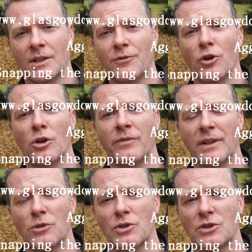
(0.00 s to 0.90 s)
The following
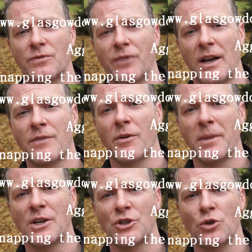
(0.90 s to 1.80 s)
videos are for
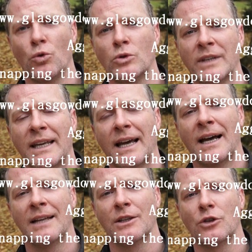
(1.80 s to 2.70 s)
information only
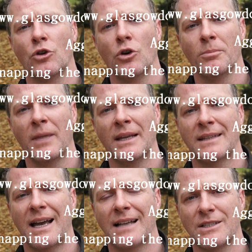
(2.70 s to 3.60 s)
and they're not
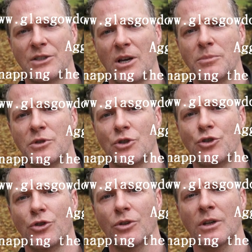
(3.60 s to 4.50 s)
meant as a
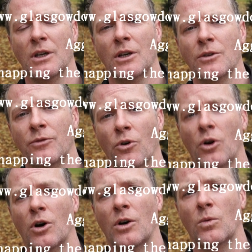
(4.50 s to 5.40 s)
substitute
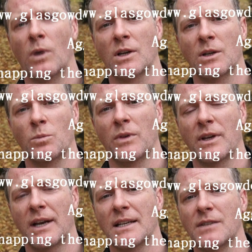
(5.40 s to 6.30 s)
for working with
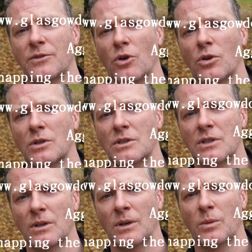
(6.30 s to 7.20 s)
aggressive
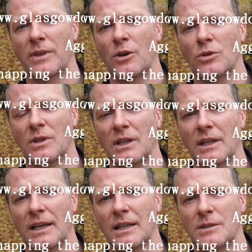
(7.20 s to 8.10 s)
dogs without
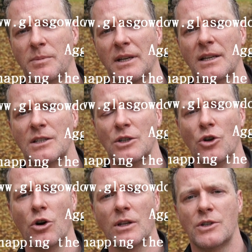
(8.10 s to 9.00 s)
the experience and
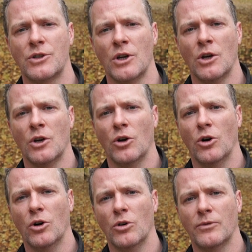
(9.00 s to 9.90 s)
knowledge
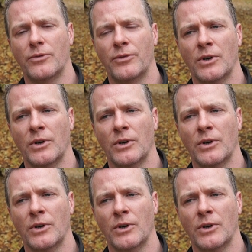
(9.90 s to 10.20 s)
of